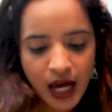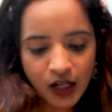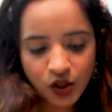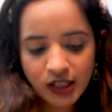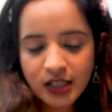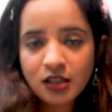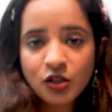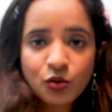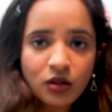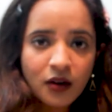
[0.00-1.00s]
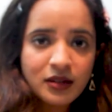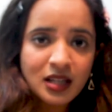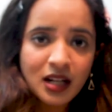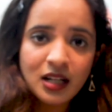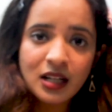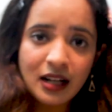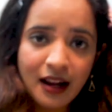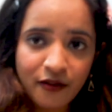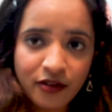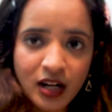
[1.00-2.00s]
It released in
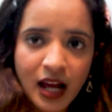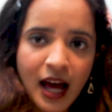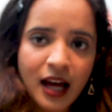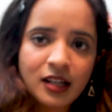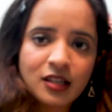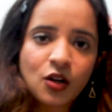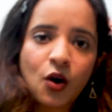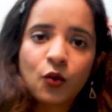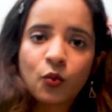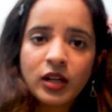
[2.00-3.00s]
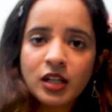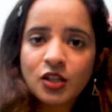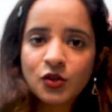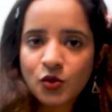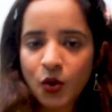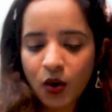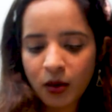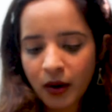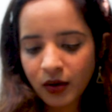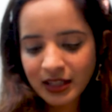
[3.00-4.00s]
2011, and it's called We Need to Talk
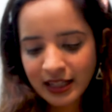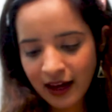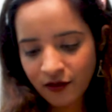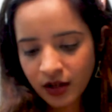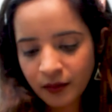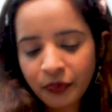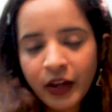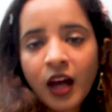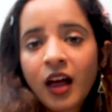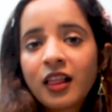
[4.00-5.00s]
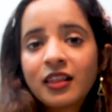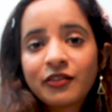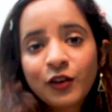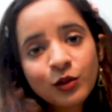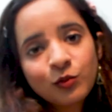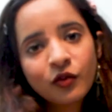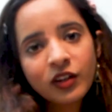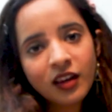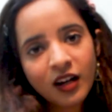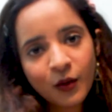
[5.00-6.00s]
About Kevin. The fourth
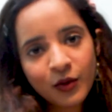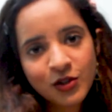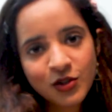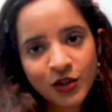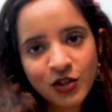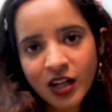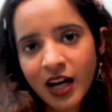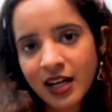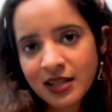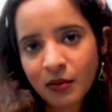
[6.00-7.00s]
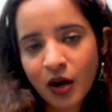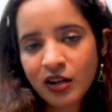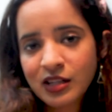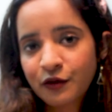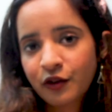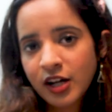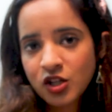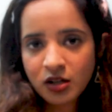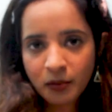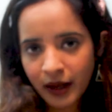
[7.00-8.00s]
movie that I want to talk to you guys about is a
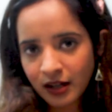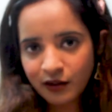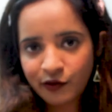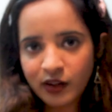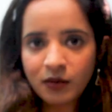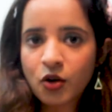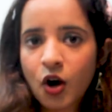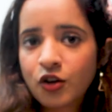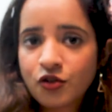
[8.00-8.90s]
French independent film called